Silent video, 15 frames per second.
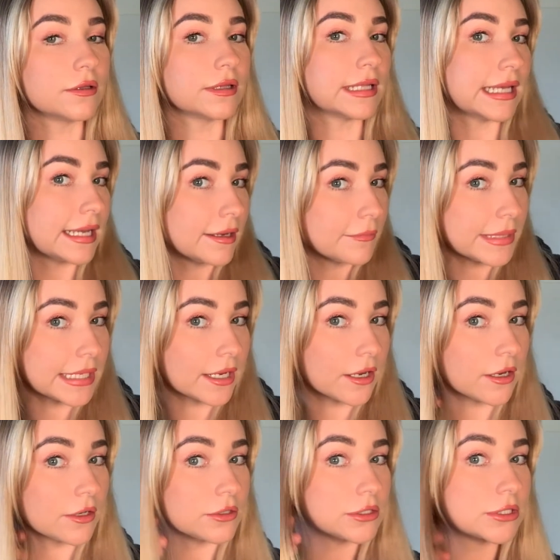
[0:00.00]
there we
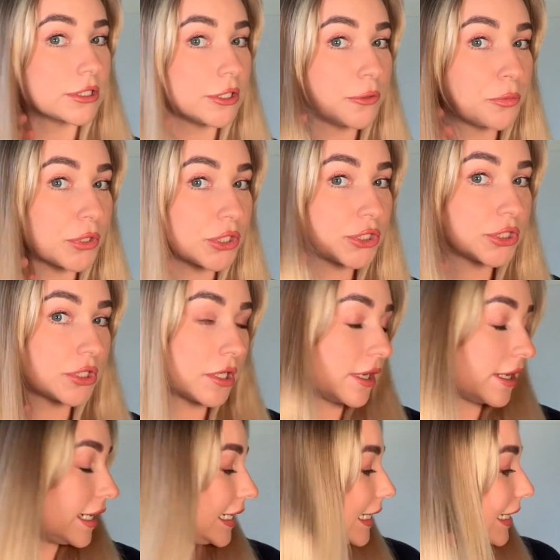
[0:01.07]
go, super
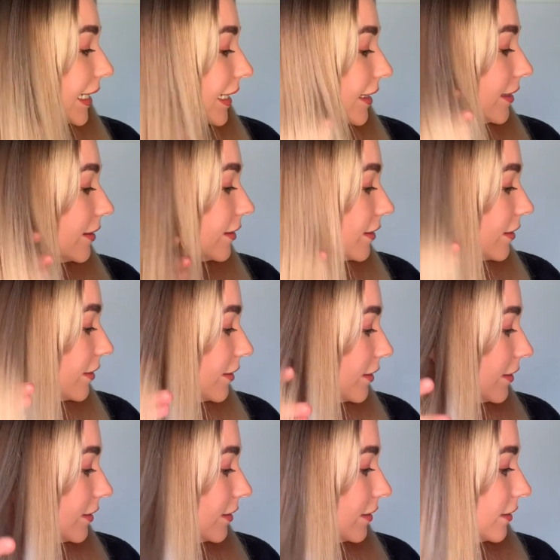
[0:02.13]
shiny,
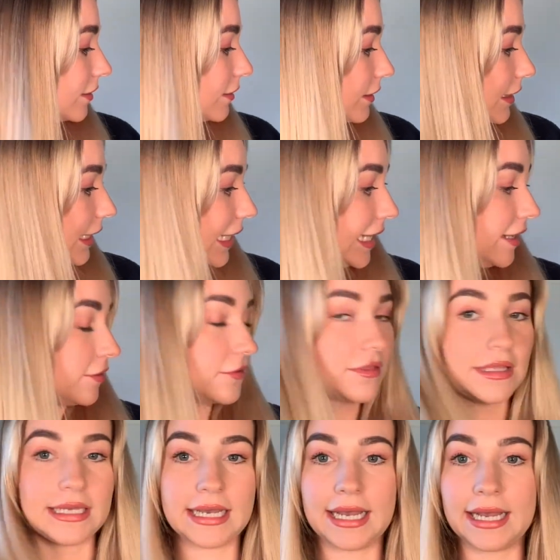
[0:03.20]

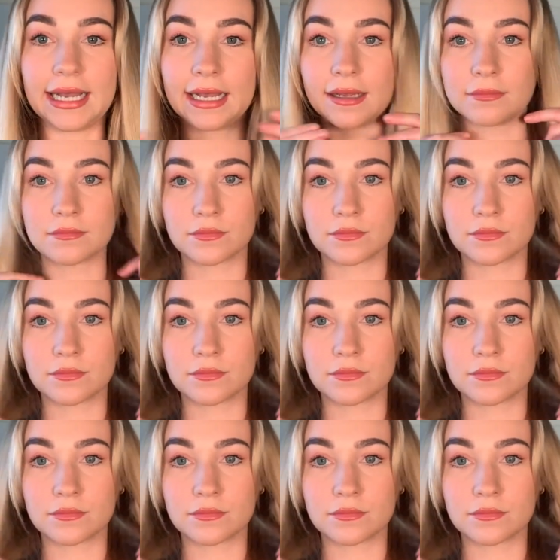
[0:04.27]
healthy hair.